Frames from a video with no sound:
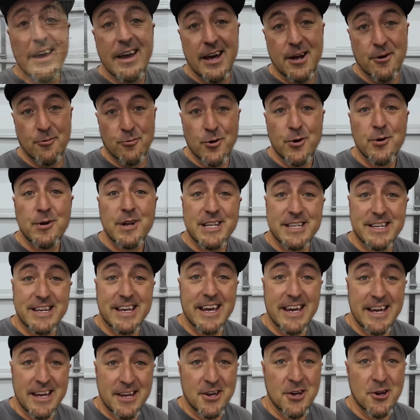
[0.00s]
And Rudy's
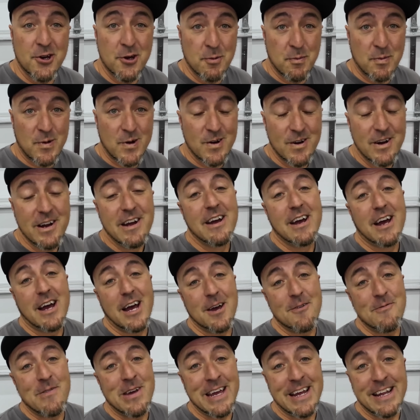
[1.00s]
King Cooper,
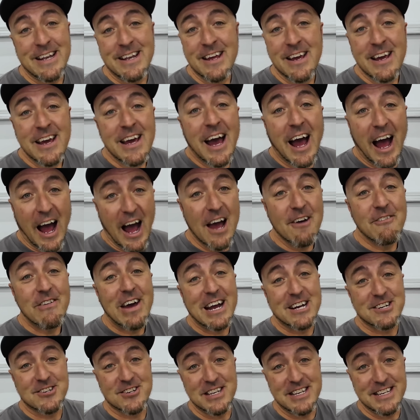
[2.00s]
I mean, I've
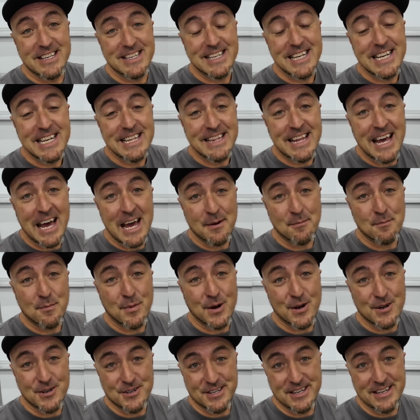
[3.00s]
actually seen that in
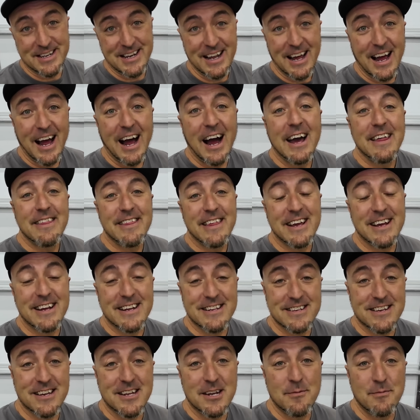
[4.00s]
person. I think
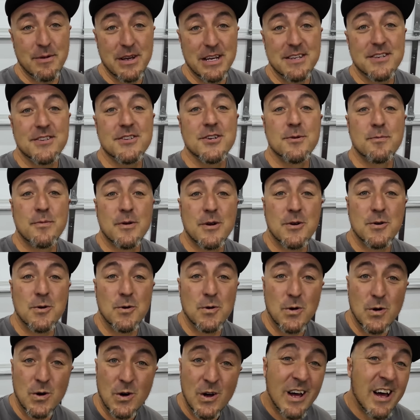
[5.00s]
it's gonna be super
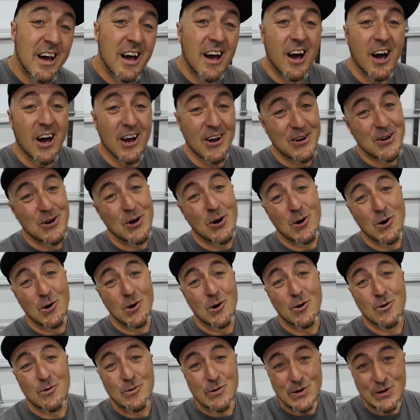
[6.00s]
cool. A
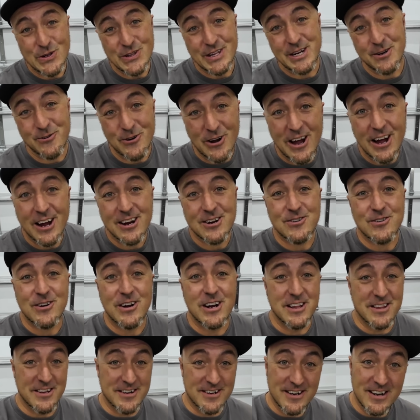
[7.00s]
coal rolling rock
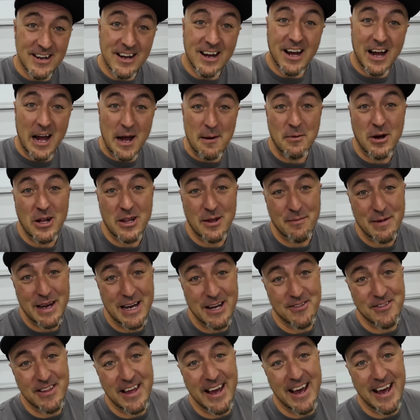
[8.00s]
crawler, I'm all about